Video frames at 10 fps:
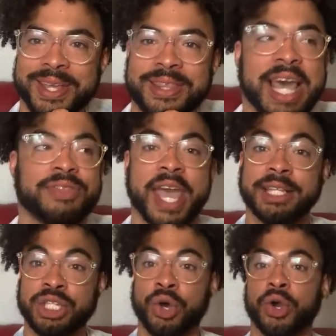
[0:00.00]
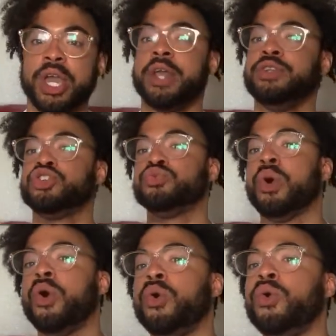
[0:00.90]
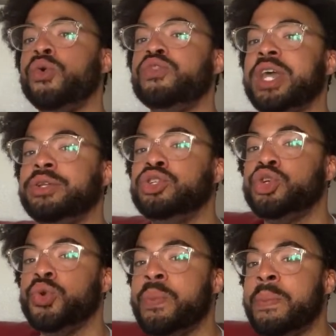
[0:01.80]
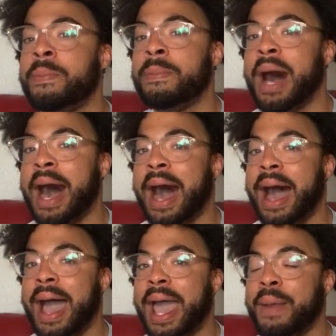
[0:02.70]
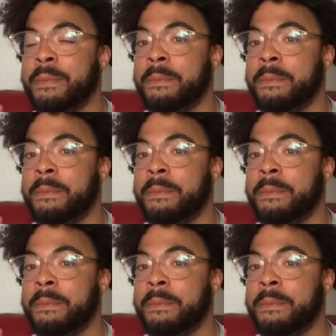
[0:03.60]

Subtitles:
that they took and drove into my